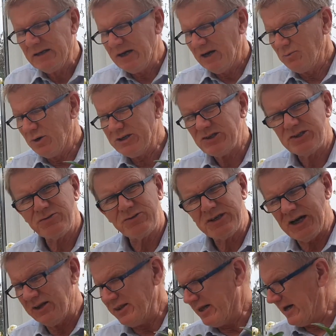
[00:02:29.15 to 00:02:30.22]
And once you've
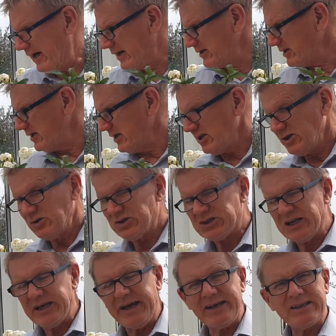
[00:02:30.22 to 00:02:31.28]
done that, you
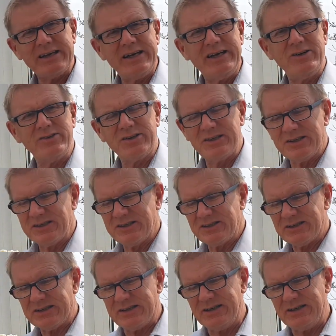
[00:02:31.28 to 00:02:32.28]
select the healthiest.